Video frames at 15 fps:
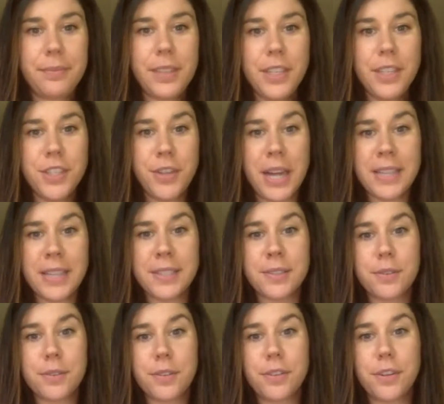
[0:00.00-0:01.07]
So
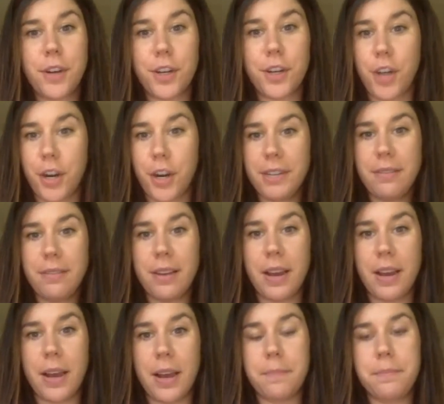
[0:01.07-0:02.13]
that's our garden.
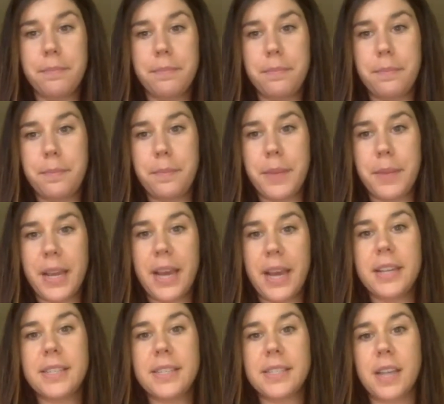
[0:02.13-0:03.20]
Um,
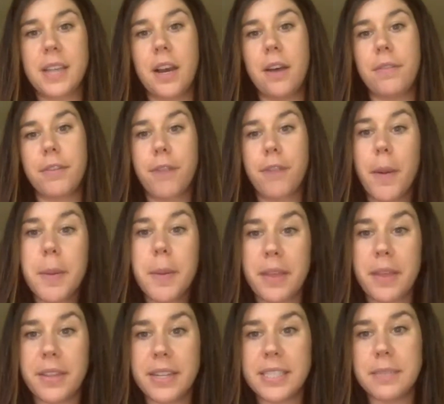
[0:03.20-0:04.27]
because of the farming
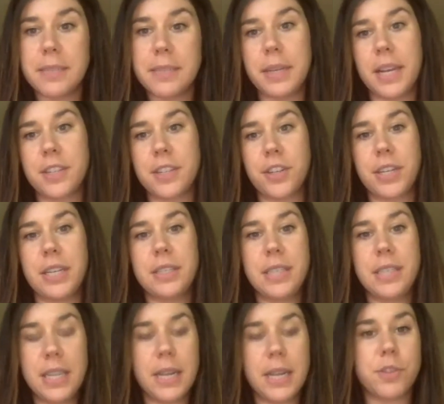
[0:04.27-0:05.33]
methods and because our
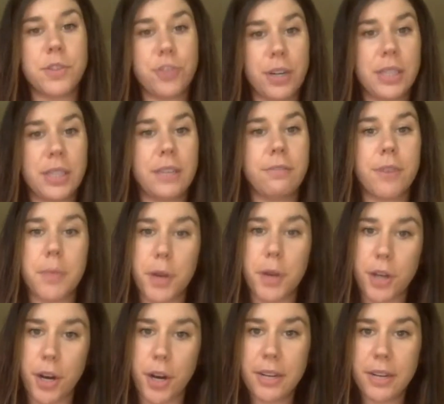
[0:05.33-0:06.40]
tea comes directly from our
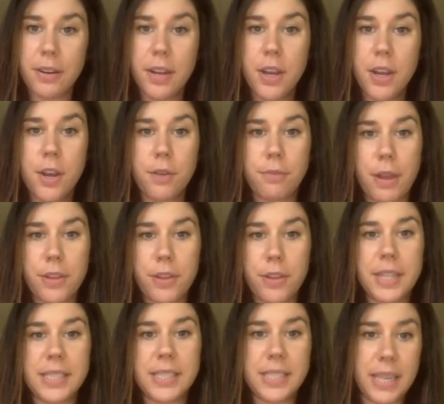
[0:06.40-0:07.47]
garden, rather than
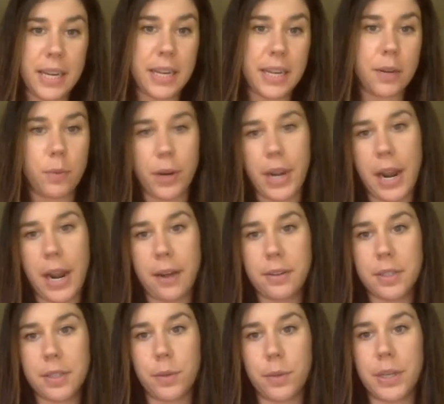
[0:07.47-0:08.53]
sitting in a warehouse
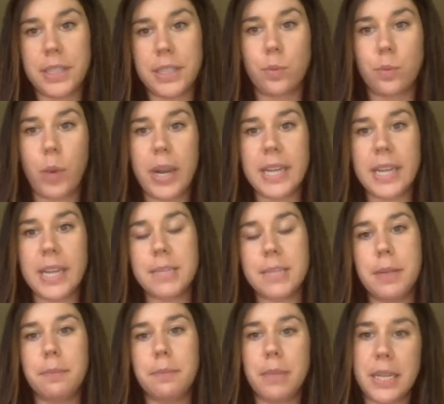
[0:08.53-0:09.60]
where it's waited to
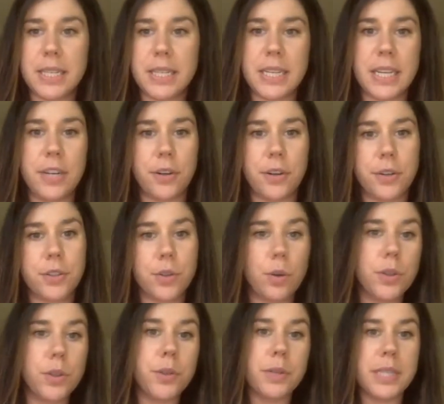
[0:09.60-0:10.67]
be blended or
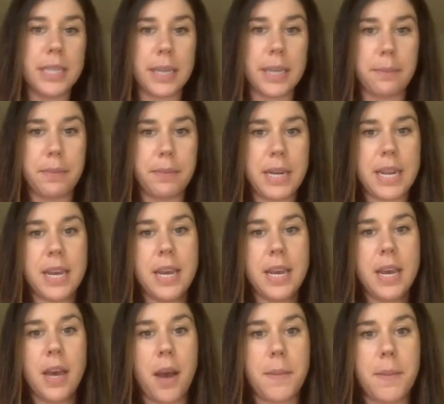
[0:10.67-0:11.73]
sold to a tea company.
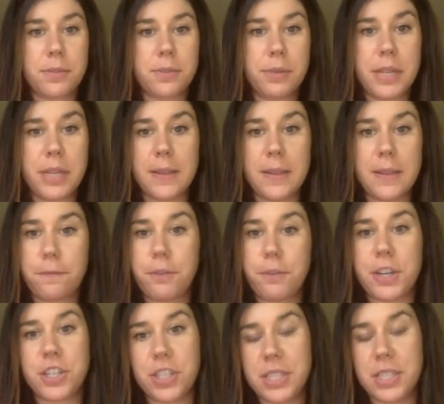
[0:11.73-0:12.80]
Um, it's really the
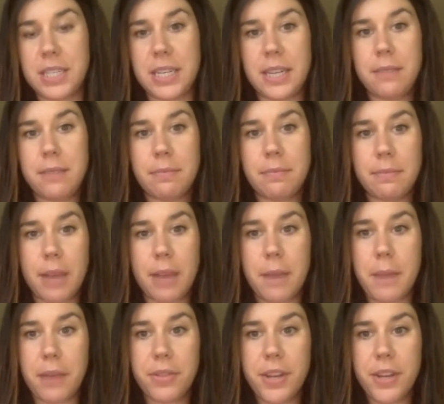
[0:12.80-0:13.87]
freshest tea um,
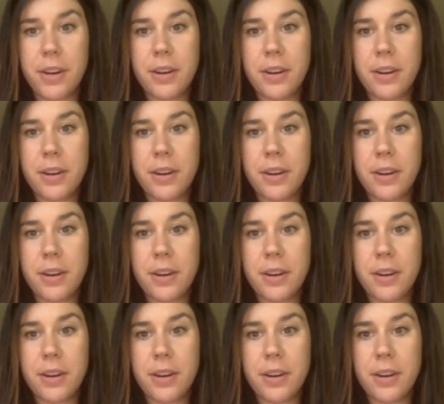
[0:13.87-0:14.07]
out there.